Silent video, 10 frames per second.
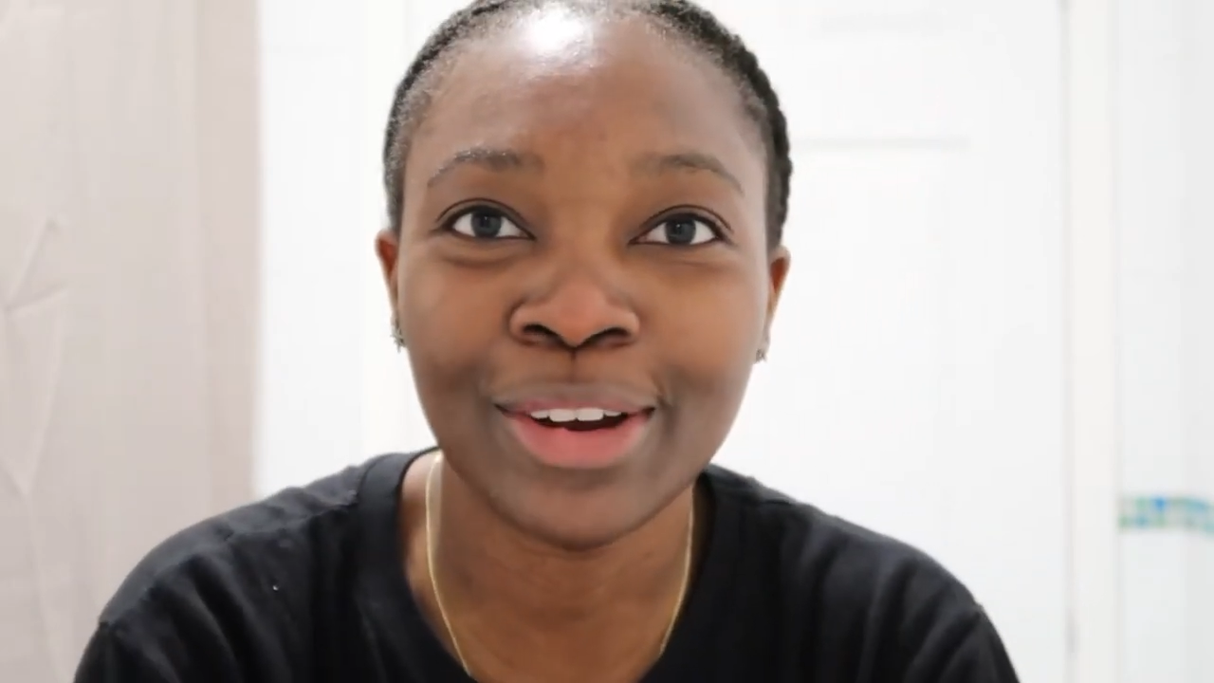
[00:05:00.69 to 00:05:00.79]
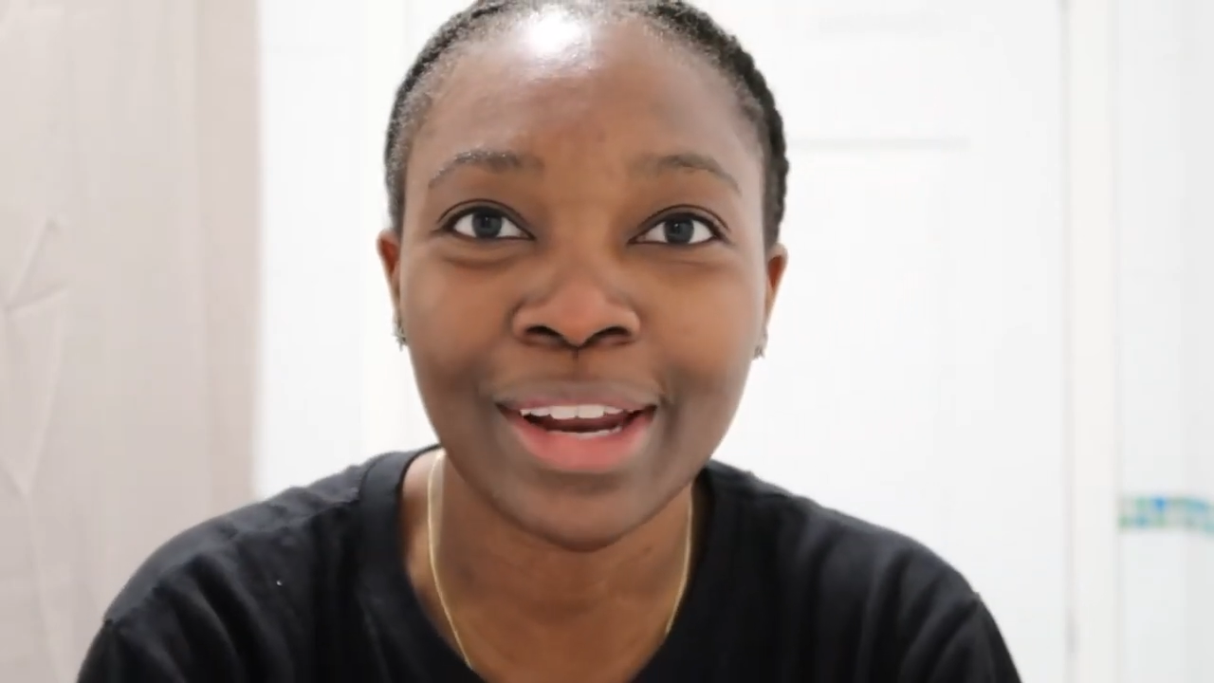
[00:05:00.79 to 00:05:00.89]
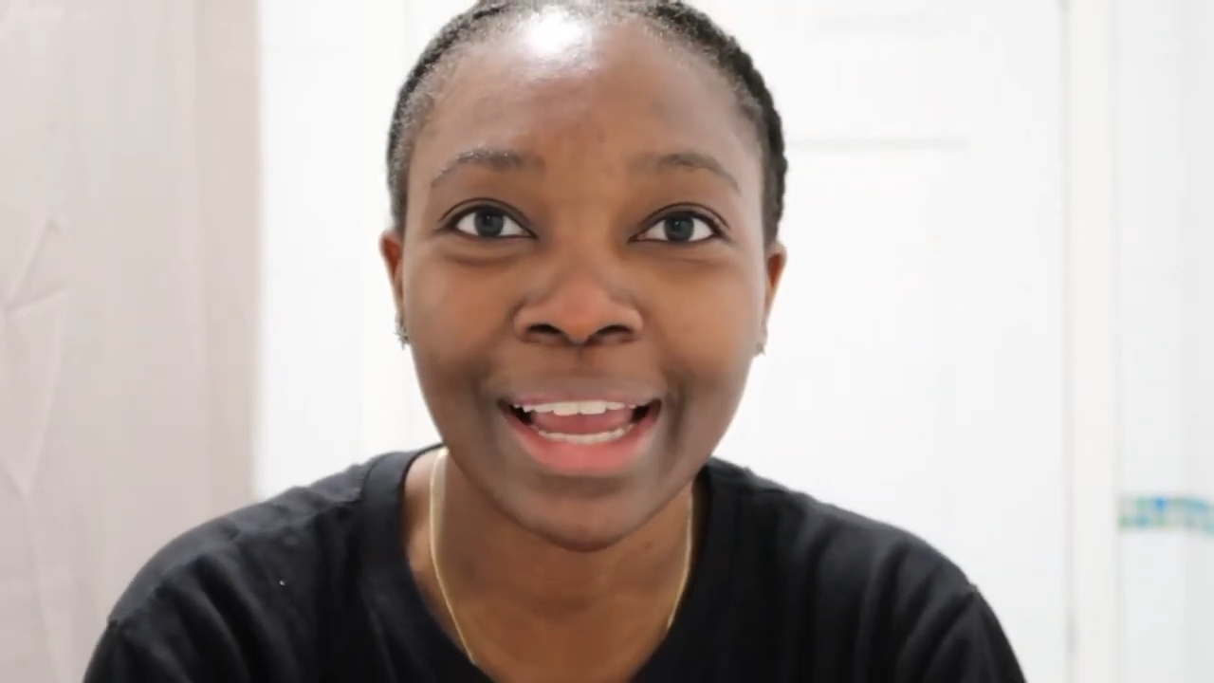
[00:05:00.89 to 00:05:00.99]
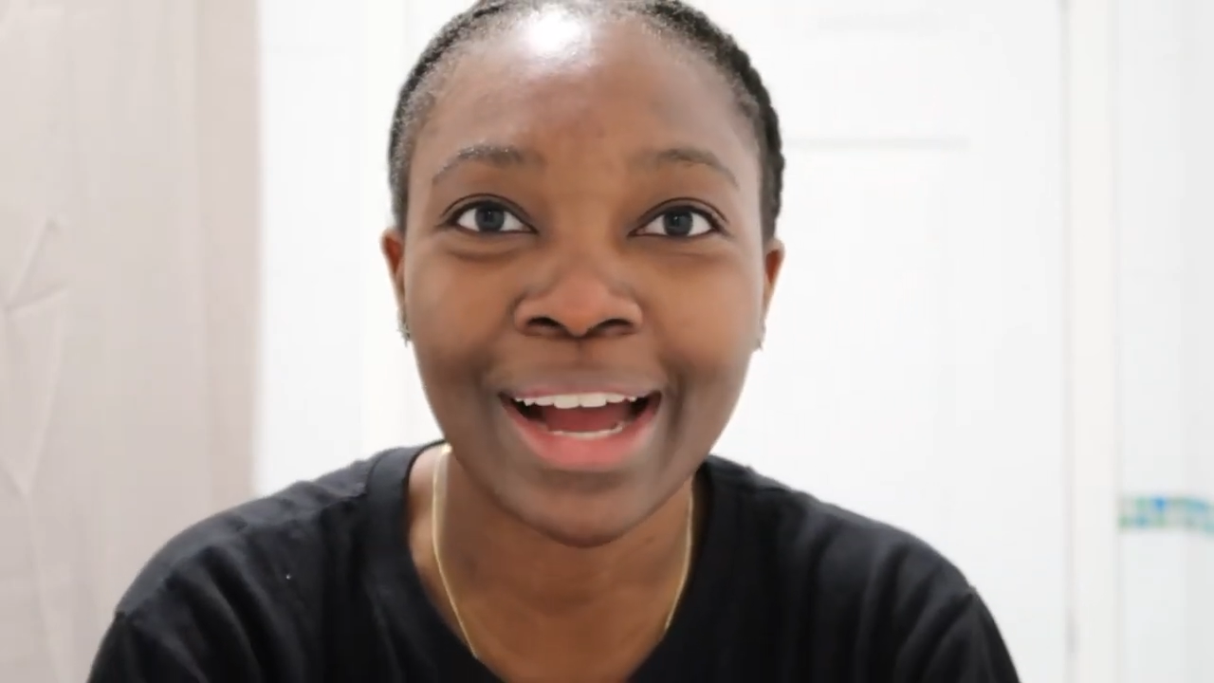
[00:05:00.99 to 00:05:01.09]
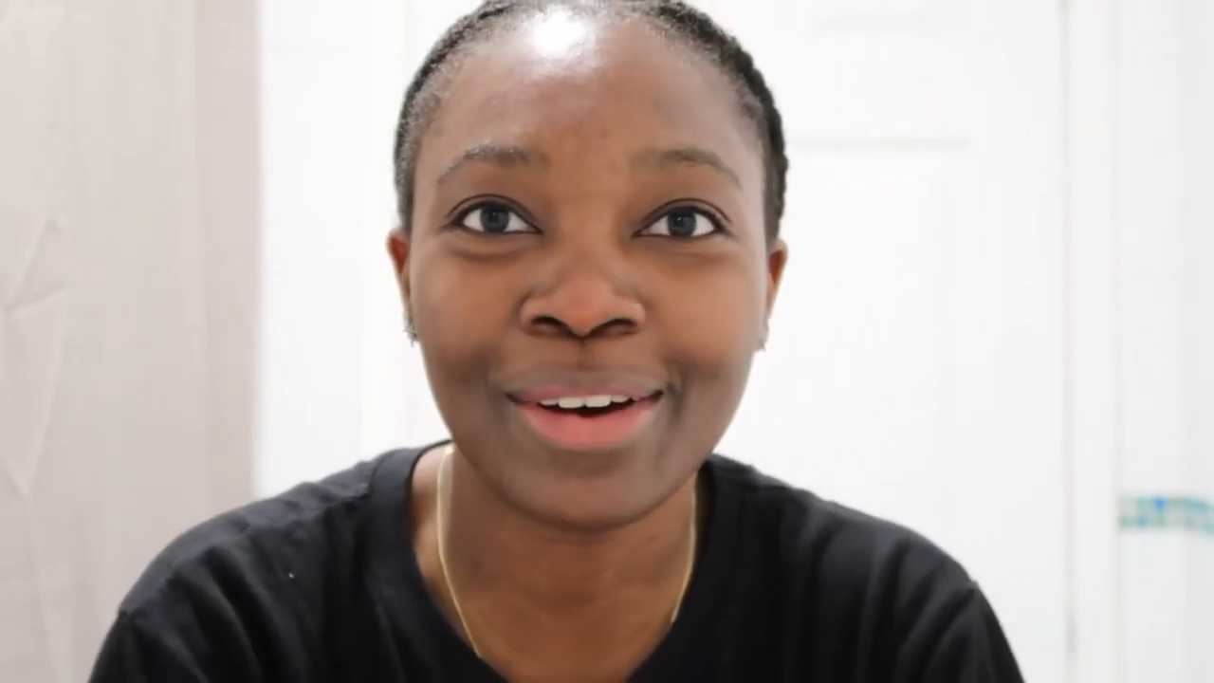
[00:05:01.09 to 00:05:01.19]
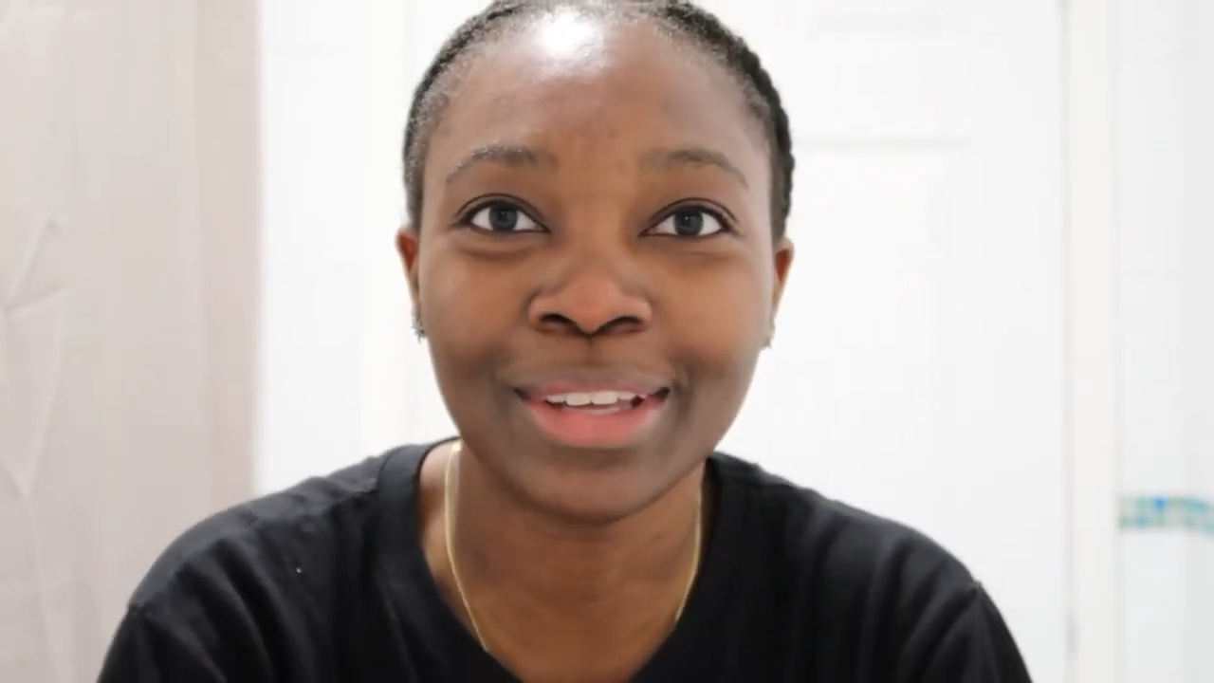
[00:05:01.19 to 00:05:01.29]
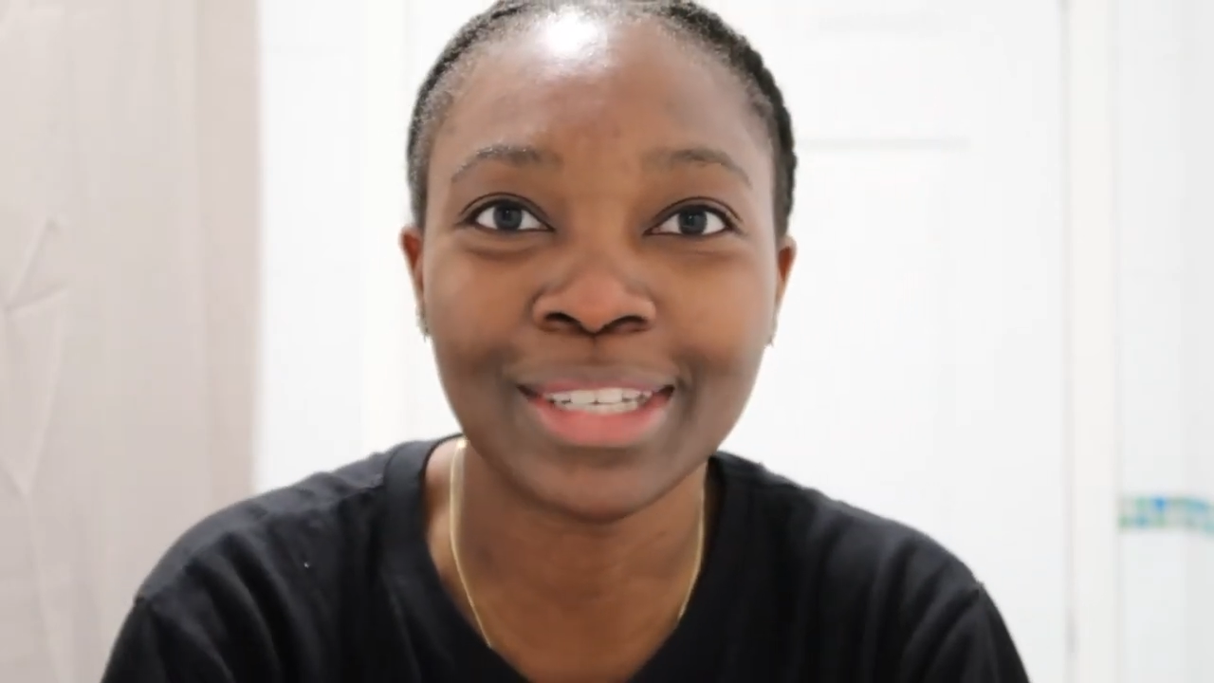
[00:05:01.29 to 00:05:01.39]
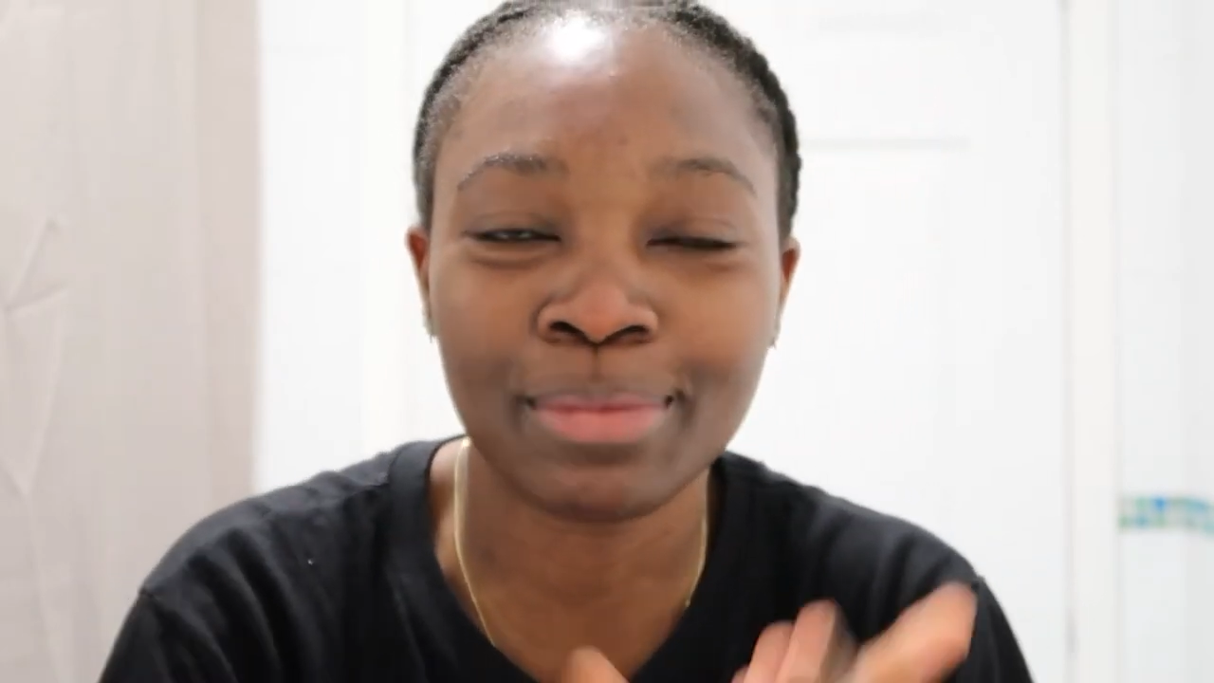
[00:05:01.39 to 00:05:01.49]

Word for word: don't like how this